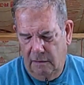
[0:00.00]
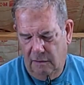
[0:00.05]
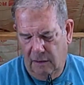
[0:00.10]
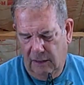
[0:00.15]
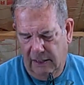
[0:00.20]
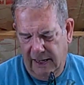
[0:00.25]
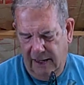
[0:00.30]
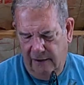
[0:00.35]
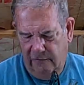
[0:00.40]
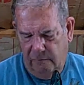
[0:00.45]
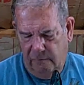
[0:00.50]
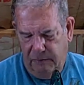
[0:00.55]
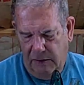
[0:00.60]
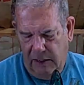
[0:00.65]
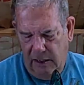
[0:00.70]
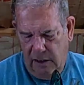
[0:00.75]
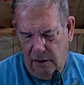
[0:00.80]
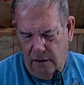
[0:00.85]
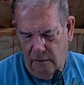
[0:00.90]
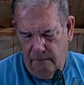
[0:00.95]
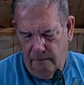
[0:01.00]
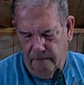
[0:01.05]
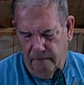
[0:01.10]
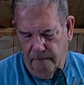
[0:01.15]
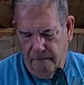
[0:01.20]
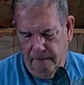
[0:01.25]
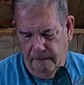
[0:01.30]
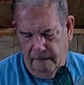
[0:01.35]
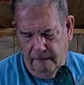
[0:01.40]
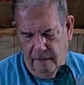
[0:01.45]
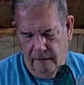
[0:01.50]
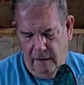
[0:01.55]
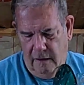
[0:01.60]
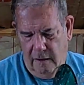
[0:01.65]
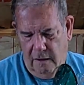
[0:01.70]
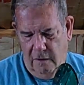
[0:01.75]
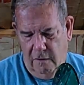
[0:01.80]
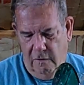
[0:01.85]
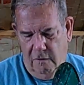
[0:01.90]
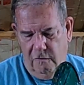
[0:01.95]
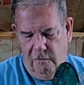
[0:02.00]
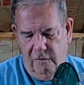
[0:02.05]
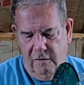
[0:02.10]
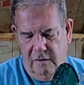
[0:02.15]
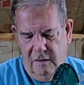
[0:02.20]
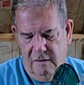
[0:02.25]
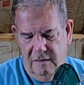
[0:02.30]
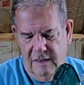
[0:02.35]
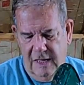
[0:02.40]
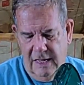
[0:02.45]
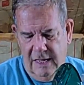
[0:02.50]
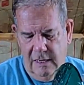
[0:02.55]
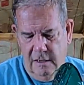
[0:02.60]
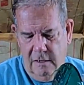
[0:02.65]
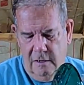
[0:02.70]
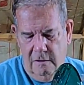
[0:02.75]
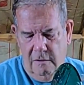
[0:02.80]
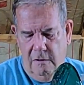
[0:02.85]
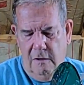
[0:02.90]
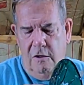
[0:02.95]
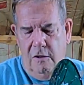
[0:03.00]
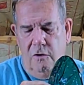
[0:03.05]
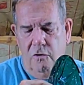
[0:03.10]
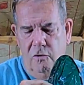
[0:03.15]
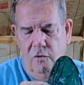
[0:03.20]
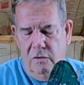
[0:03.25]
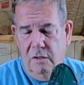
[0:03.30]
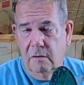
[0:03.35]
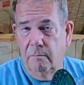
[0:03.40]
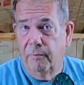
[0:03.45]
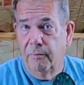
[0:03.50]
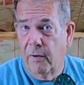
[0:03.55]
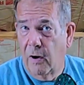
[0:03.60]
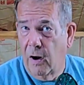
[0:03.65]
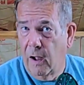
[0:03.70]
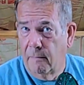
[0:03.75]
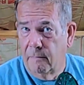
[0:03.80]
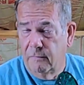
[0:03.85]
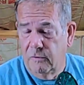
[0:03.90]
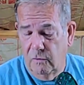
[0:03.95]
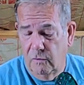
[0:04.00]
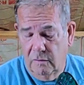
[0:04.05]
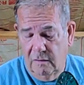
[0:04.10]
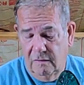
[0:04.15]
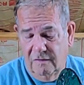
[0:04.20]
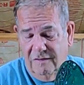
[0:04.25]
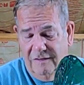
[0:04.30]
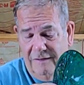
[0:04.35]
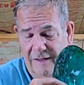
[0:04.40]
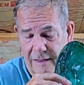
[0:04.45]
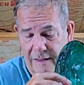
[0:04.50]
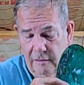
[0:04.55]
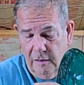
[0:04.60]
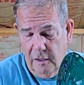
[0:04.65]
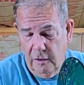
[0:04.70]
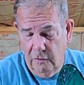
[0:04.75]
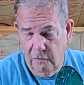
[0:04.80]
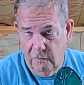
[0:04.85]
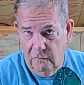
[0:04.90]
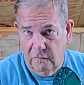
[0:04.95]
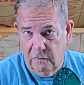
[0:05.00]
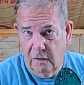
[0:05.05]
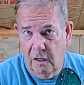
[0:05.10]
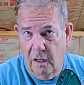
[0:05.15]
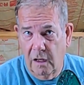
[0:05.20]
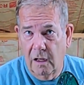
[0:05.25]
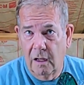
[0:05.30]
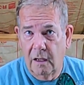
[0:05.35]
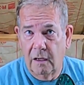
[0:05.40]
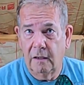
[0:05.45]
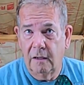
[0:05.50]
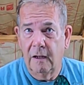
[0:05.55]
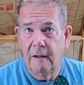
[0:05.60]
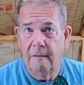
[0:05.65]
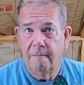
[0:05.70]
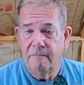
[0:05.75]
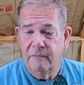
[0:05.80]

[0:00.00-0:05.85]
last plate, so that then you can set those on